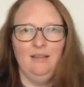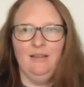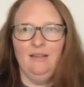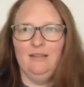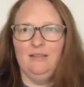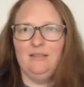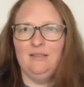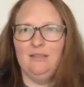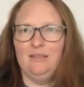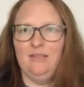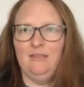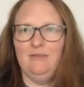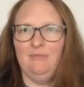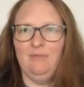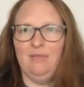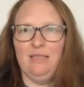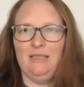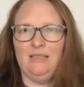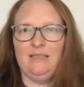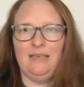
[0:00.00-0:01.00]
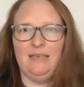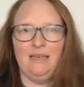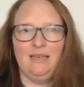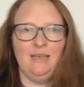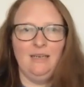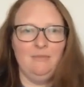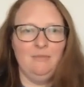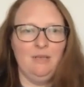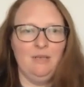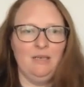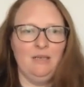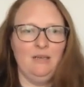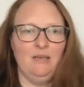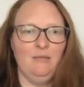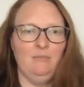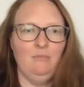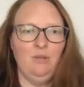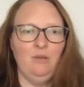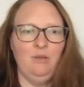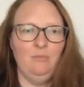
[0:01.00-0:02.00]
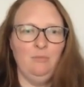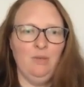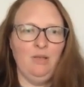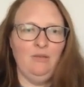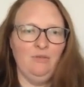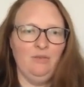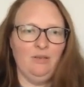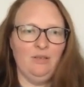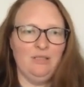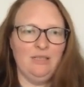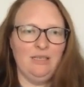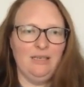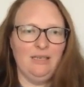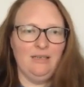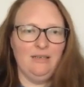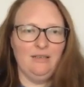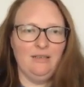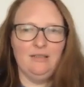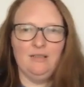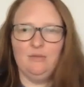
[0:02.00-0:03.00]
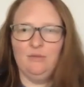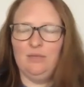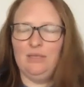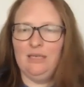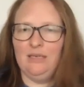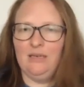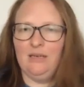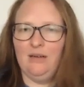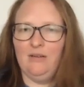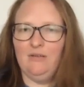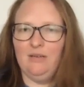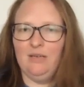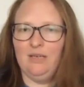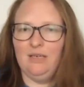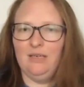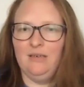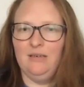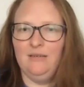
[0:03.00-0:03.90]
So give me a second. I'm going to mute me for a second until we get going.